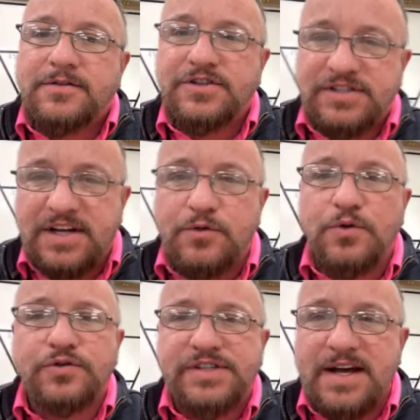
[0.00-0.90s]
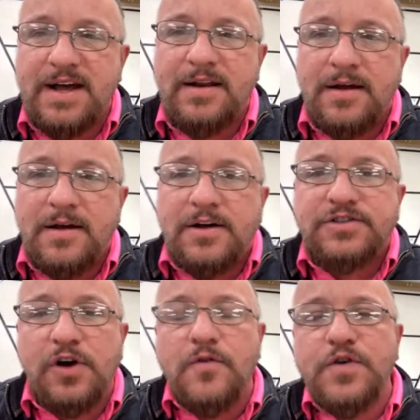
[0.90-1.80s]
You see the routine?
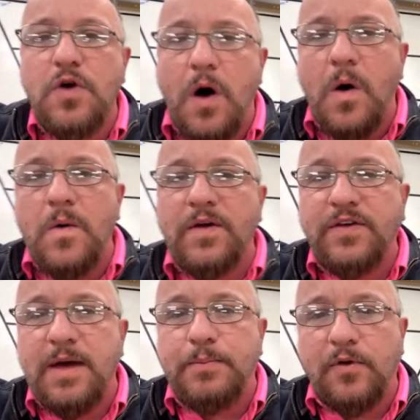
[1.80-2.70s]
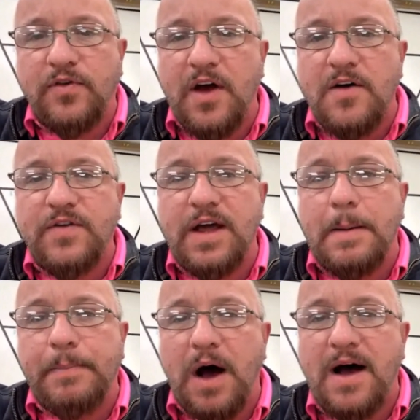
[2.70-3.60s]
So if you always keep yourself in
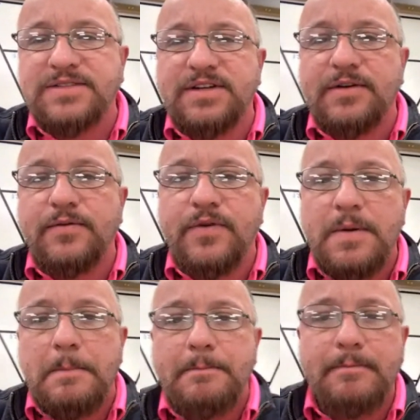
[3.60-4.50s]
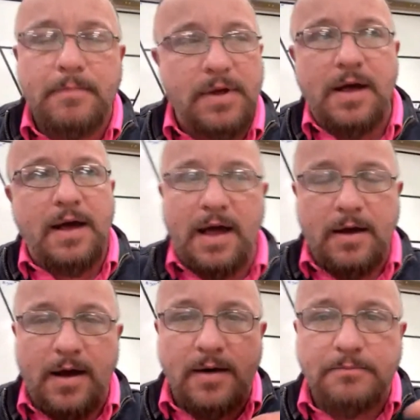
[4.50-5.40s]
a positive
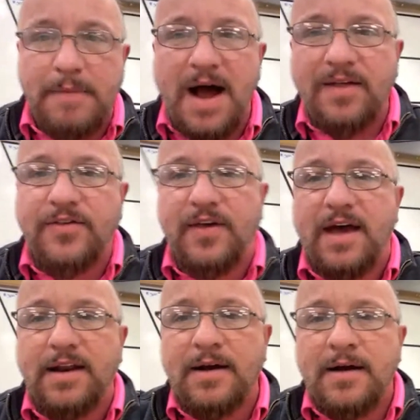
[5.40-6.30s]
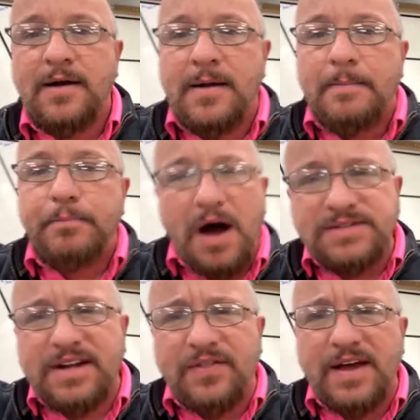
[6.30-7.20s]
uh, mindset,
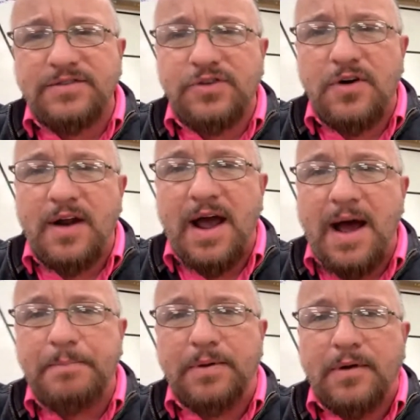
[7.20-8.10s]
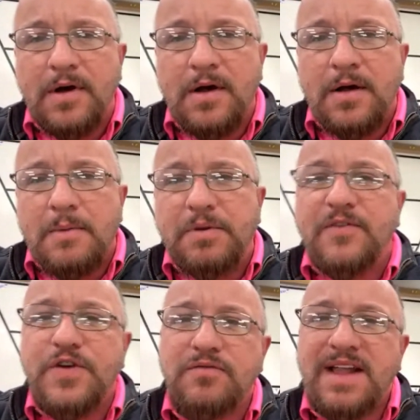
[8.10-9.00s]
positive things are going to happen. But
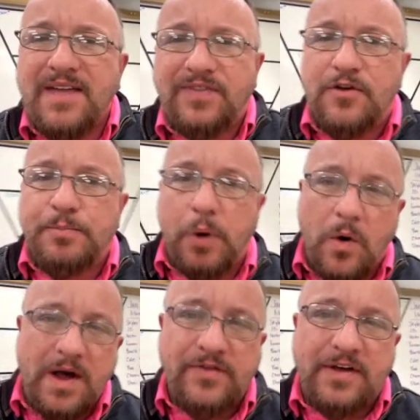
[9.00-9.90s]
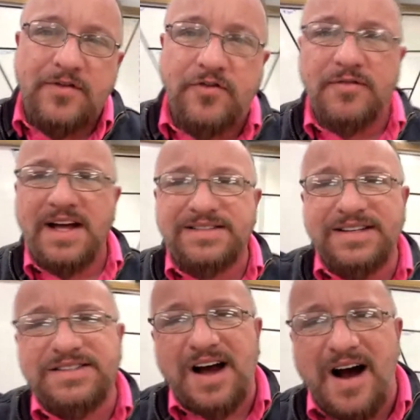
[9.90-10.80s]
if you let these poisons, you let
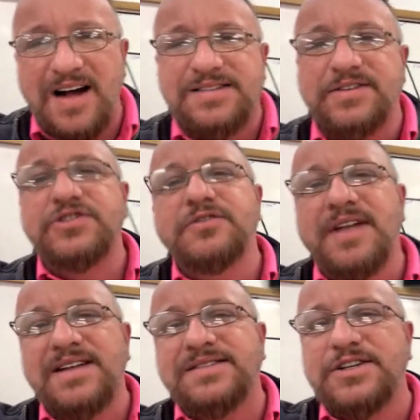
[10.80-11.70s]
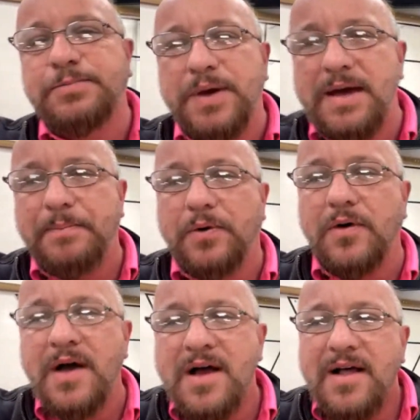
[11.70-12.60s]
these toxins, you let these
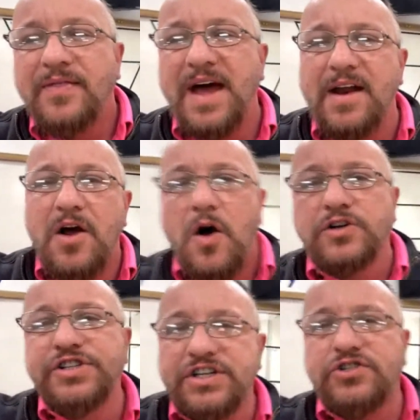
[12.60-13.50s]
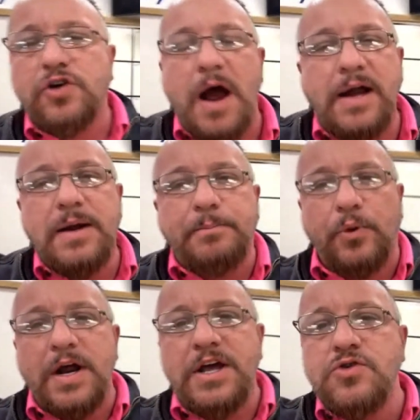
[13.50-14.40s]
people that are just trying to
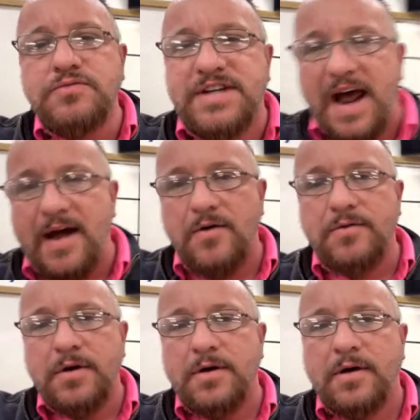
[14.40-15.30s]
bring you down,